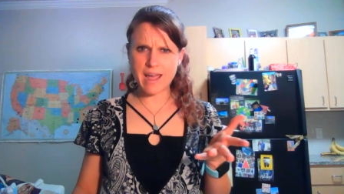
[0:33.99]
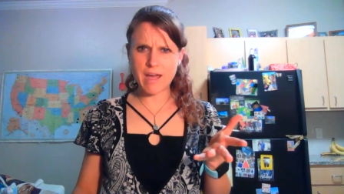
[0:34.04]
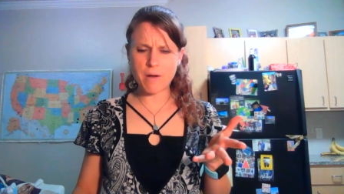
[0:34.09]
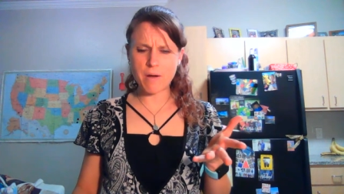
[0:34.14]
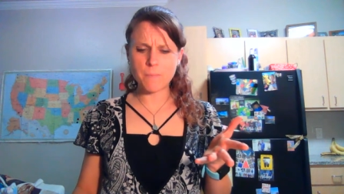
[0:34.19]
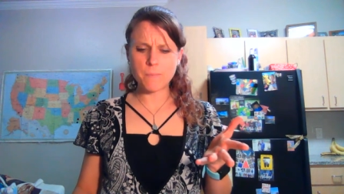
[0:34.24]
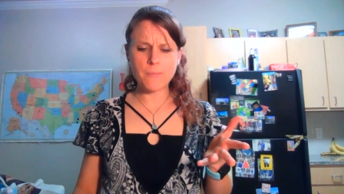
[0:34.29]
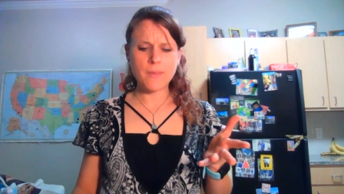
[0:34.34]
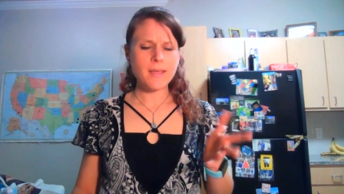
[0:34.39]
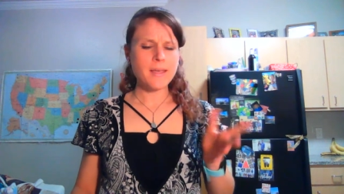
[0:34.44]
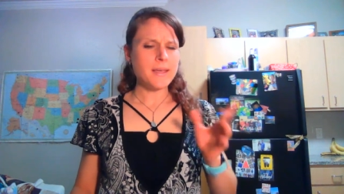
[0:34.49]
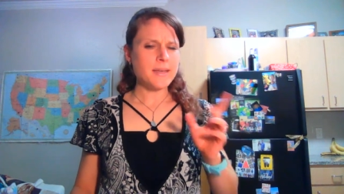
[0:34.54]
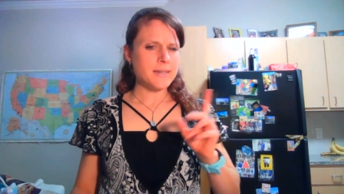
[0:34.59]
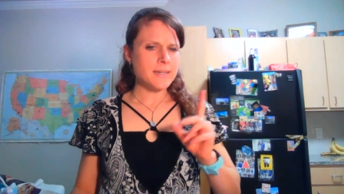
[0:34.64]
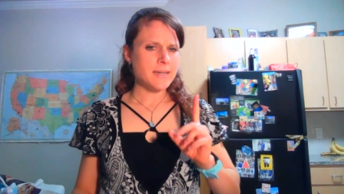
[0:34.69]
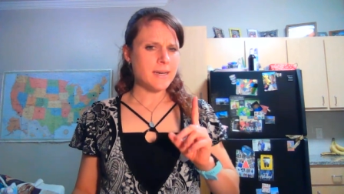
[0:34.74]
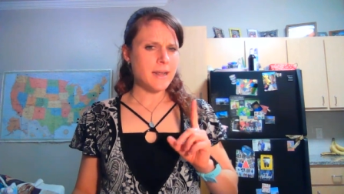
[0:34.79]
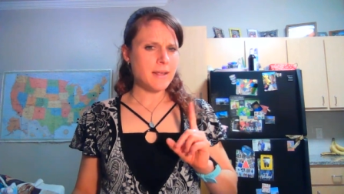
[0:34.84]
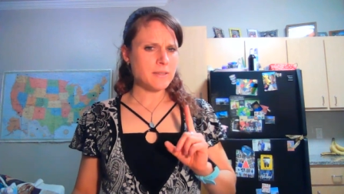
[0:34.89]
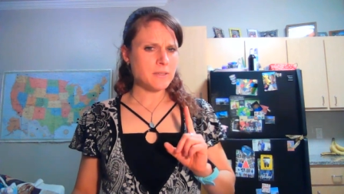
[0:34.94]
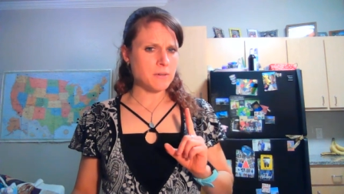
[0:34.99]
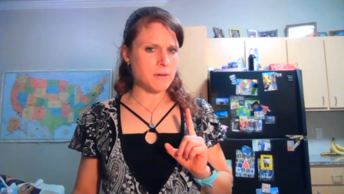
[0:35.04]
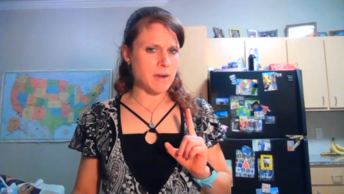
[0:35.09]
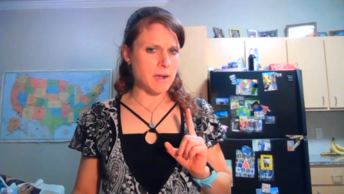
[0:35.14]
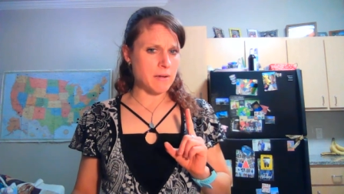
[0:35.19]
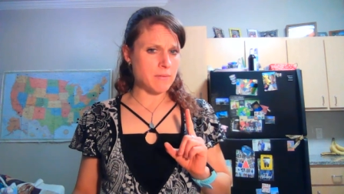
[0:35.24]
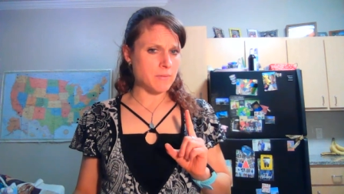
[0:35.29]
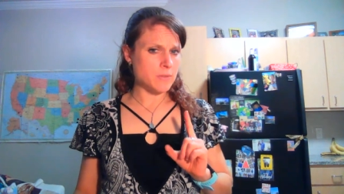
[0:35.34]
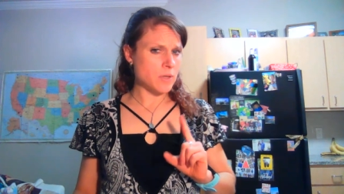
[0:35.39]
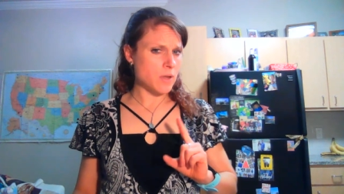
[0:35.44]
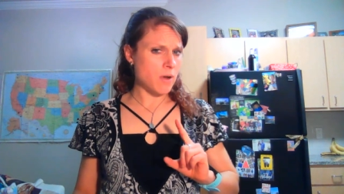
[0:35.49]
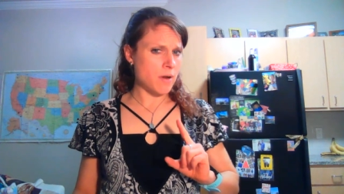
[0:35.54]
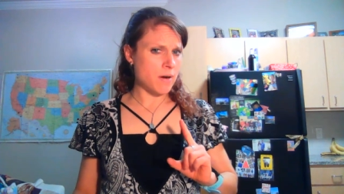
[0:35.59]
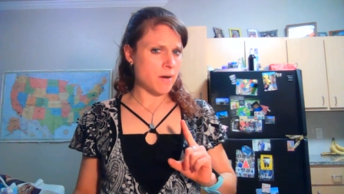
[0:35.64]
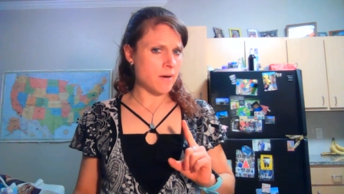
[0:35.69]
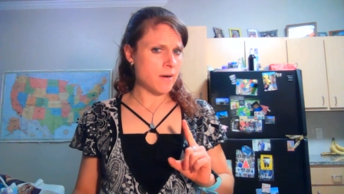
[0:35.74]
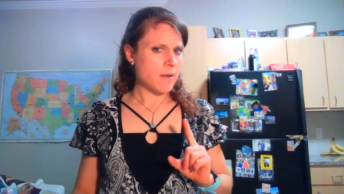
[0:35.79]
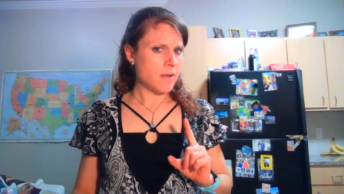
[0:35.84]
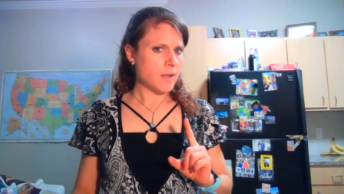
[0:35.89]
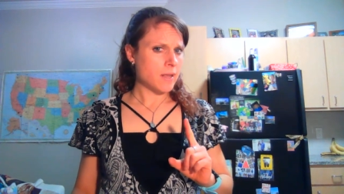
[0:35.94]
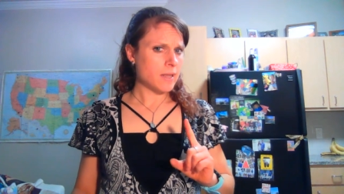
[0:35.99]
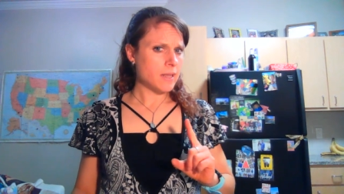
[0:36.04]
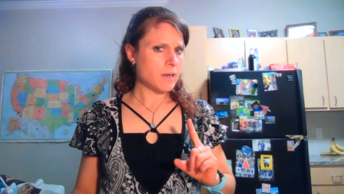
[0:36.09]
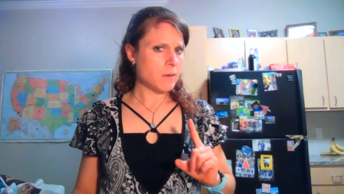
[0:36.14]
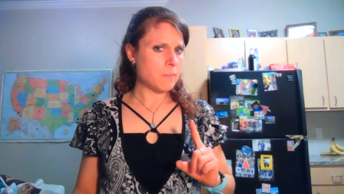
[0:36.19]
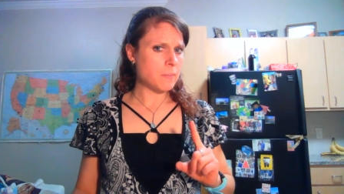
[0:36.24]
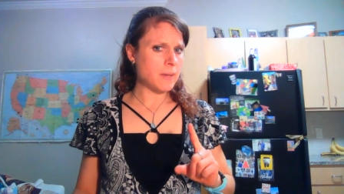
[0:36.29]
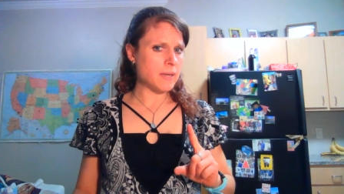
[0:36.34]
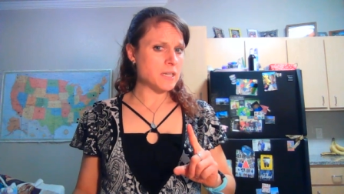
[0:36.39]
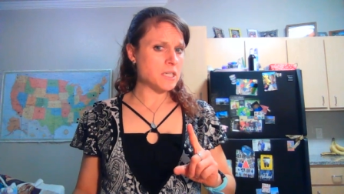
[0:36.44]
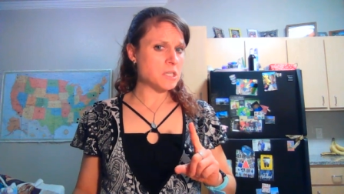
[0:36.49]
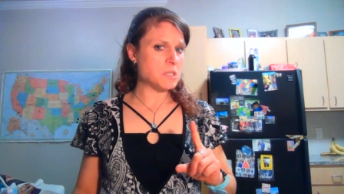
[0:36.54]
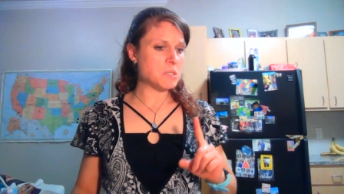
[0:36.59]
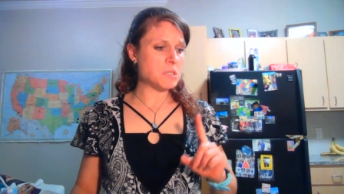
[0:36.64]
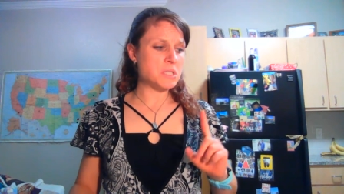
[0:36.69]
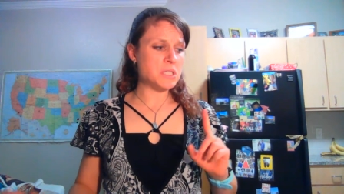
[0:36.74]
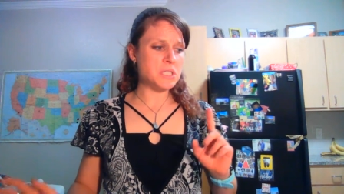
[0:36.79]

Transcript: Now, today's crafts are a little bit